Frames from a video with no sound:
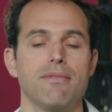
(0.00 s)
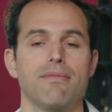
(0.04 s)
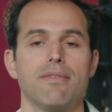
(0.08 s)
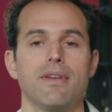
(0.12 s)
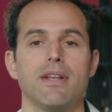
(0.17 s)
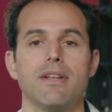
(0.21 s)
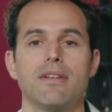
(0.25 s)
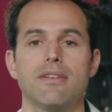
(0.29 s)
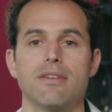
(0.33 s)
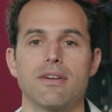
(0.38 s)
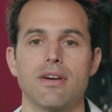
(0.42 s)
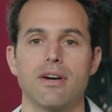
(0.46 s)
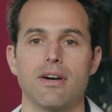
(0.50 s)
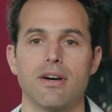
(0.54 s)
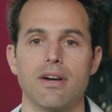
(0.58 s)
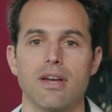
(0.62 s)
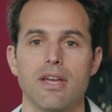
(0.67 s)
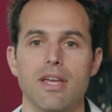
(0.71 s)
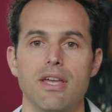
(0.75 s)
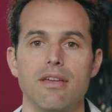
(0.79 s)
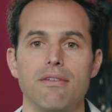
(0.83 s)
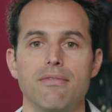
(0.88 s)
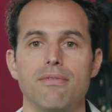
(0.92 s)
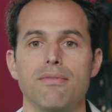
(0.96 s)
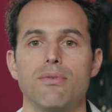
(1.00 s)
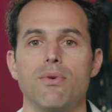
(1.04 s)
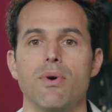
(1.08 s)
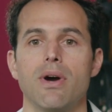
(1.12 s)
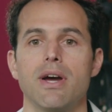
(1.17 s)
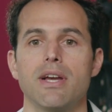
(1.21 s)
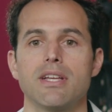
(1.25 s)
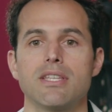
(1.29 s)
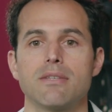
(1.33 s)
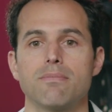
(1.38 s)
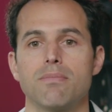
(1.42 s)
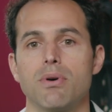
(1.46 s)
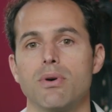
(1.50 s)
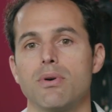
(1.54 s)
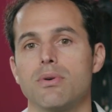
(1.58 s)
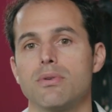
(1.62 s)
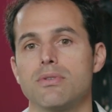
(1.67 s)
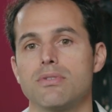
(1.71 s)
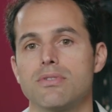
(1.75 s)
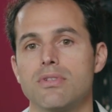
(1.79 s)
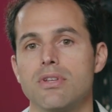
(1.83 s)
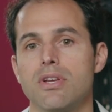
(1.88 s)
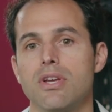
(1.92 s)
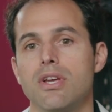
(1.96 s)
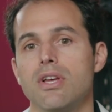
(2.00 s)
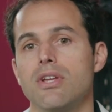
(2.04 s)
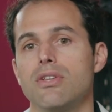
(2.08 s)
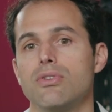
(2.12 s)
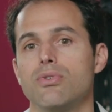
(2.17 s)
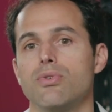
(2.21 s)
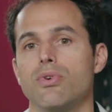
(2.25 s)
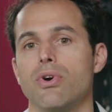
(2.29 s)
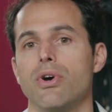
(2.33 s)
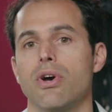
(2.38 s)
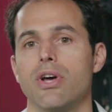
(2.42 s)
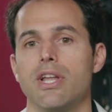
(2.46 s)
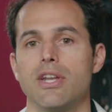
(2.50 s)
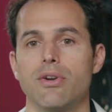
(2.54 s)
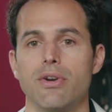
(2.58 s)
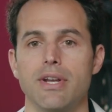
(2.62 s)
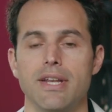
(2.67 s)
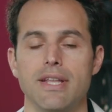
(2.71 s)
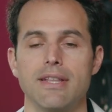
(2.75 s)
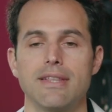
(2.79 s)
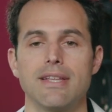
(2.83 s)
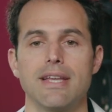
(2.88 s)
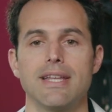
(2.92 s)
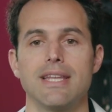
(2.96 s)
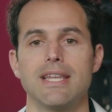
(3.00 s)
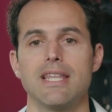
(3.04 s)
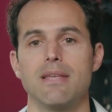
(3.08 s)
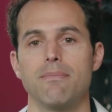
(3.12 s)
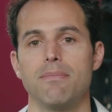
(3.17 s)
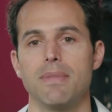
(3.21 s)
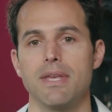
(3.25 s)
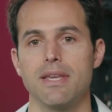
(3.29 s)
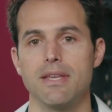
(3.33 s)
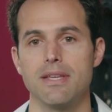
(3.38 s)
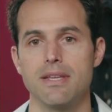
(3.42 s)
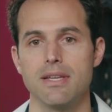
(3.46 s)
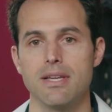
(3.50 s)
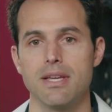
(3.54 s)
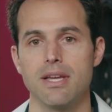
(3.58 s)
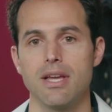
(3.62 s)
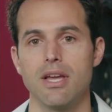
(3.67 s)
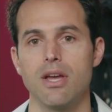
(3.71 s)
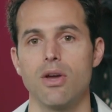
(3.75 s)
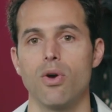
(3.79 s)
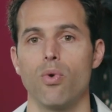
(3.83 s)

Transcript: filter, if you are exposed to 110 dB,